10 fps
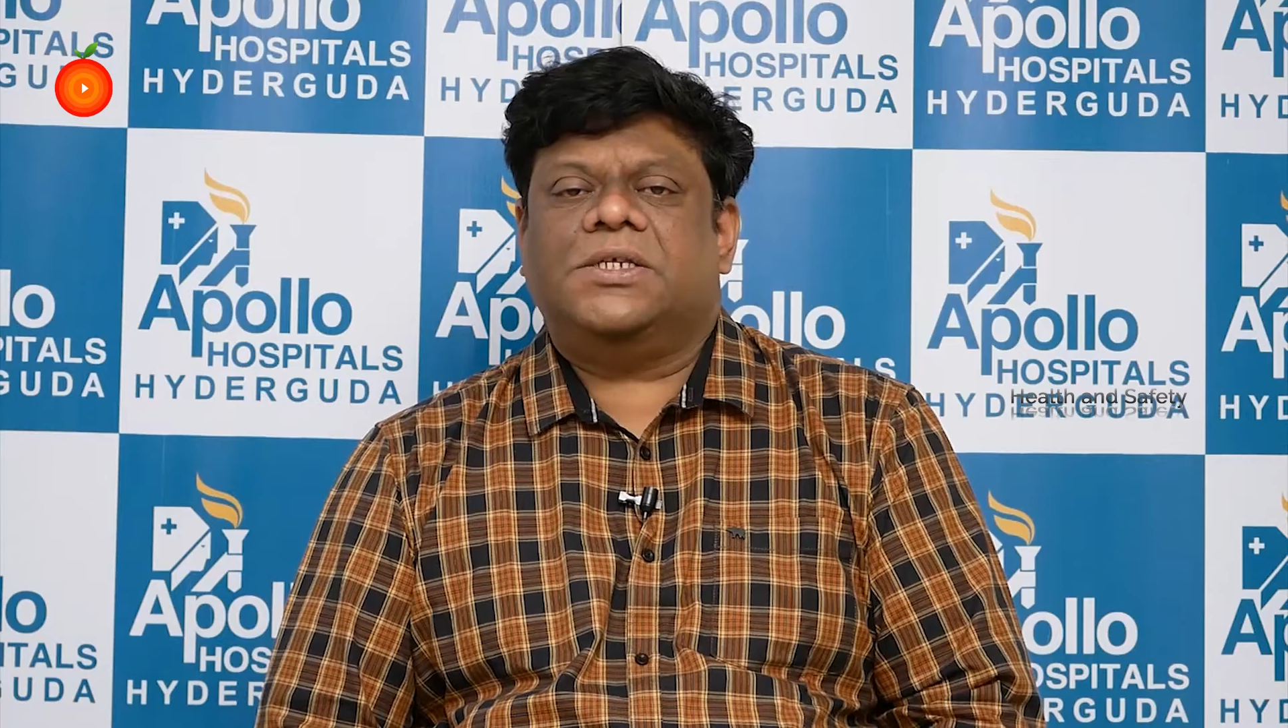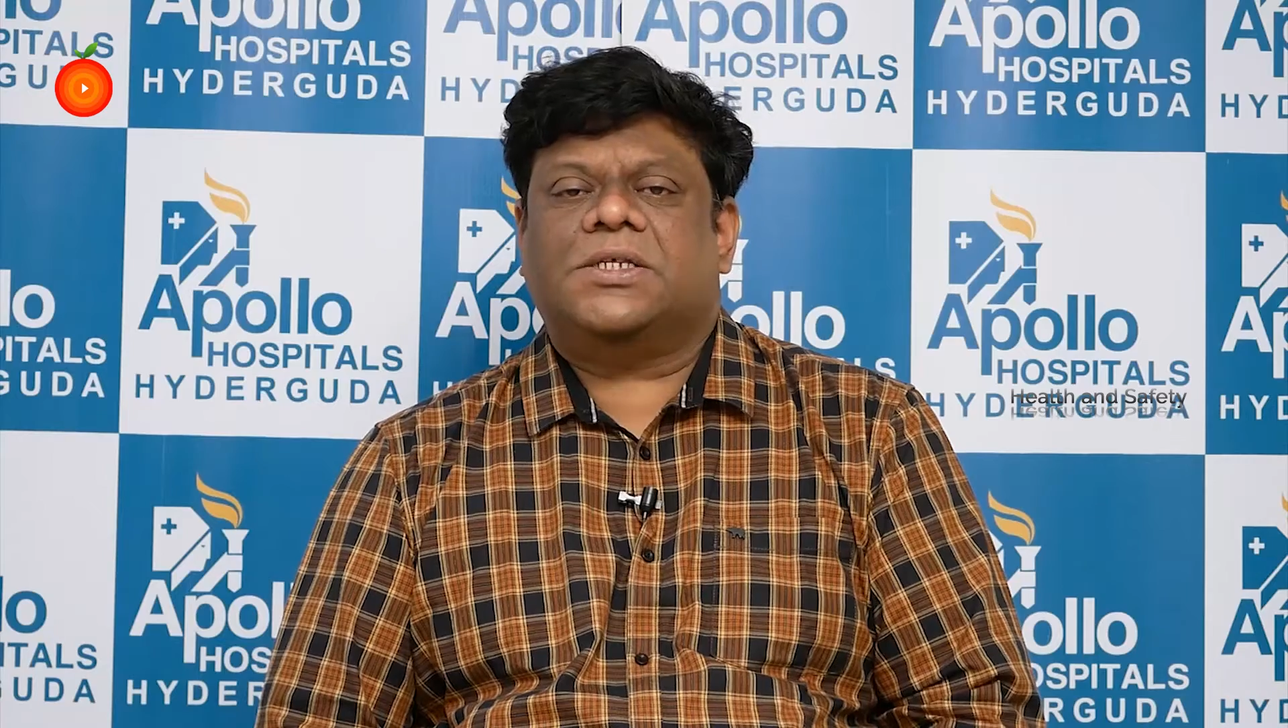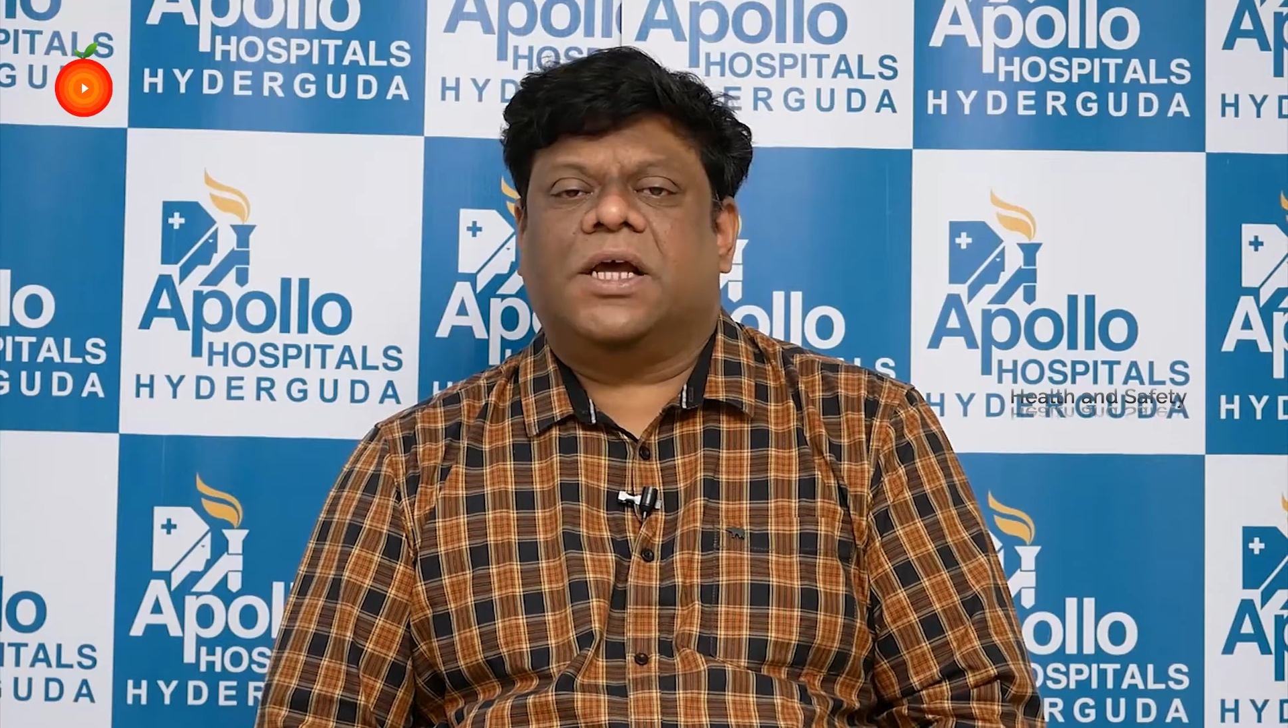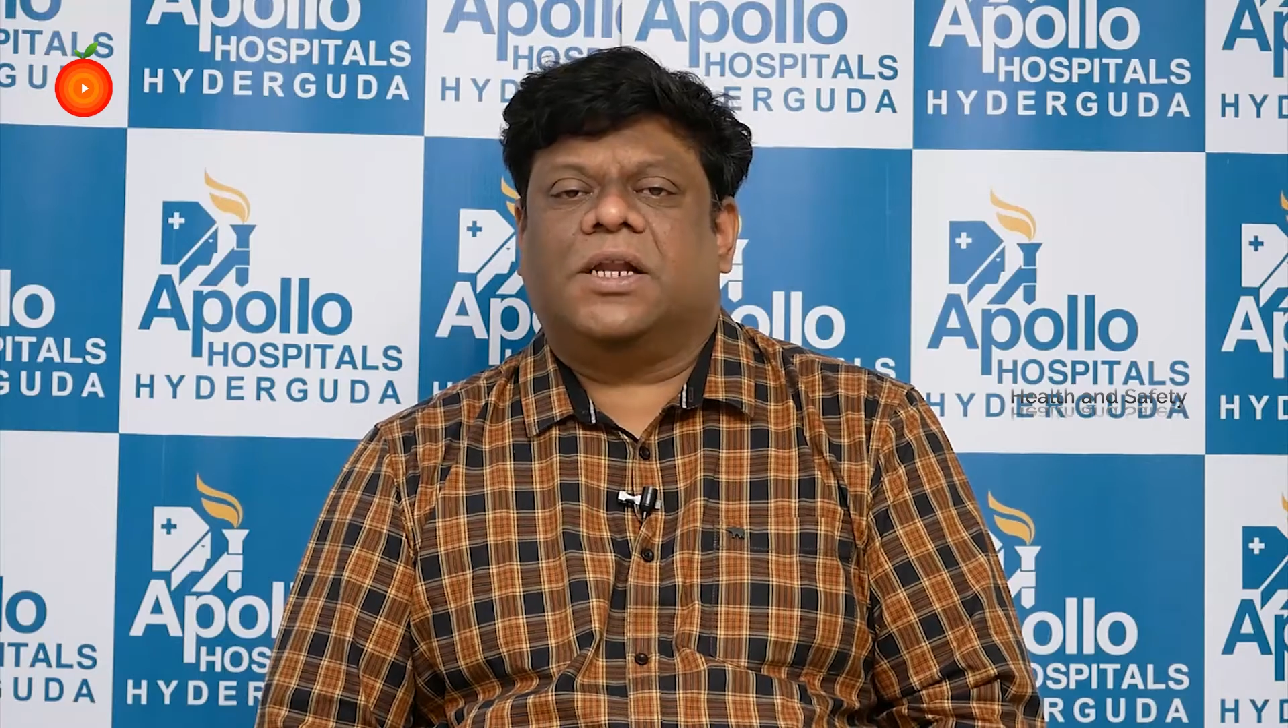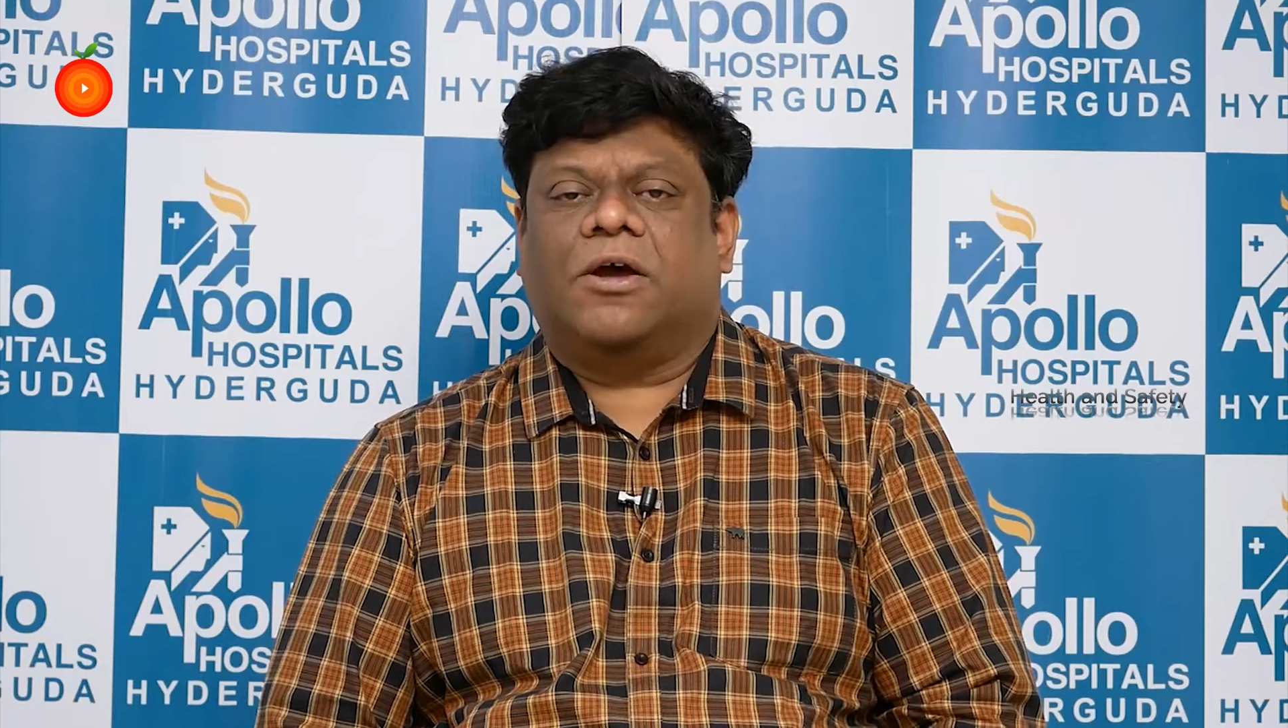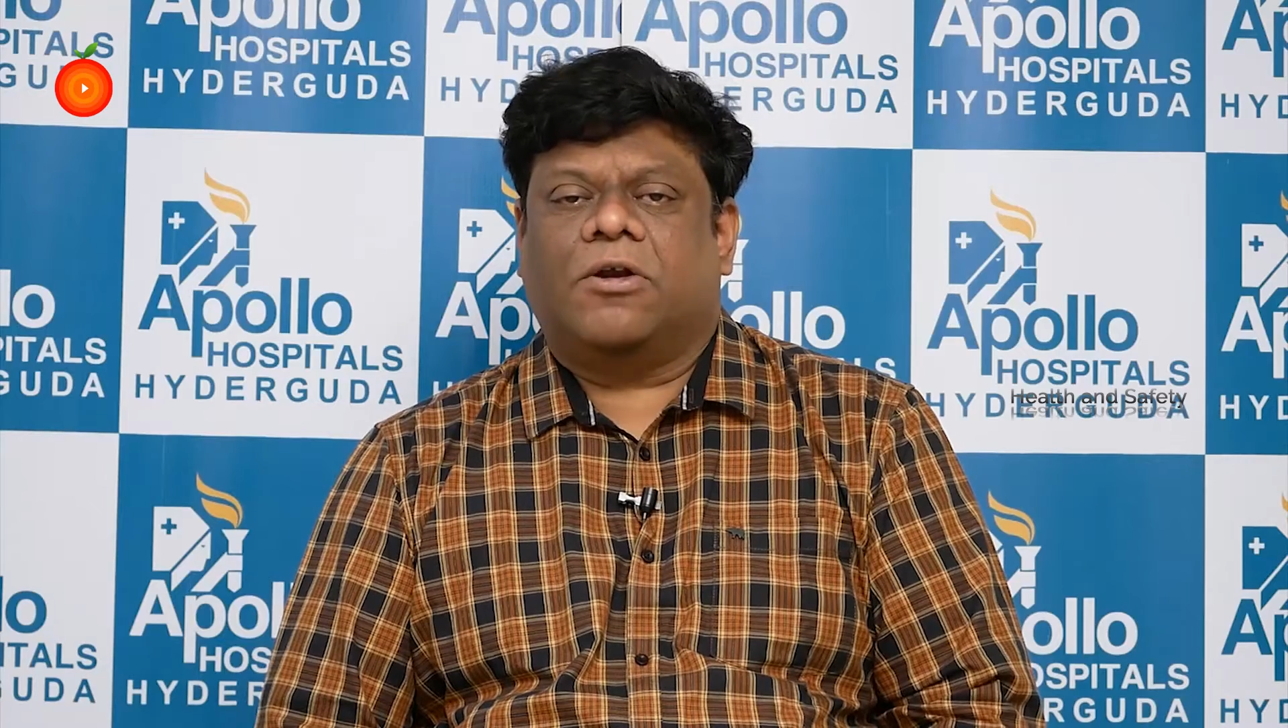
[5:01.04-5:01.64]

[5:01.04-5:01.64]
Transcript: is an